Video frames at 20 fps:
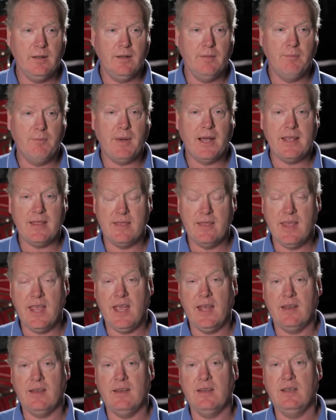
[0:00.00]
By
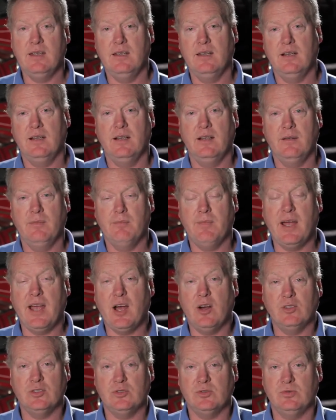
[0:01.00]
then, my
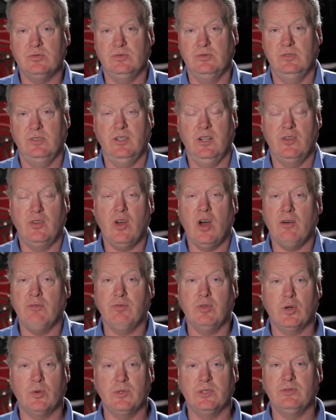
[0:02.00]
house, the top floor was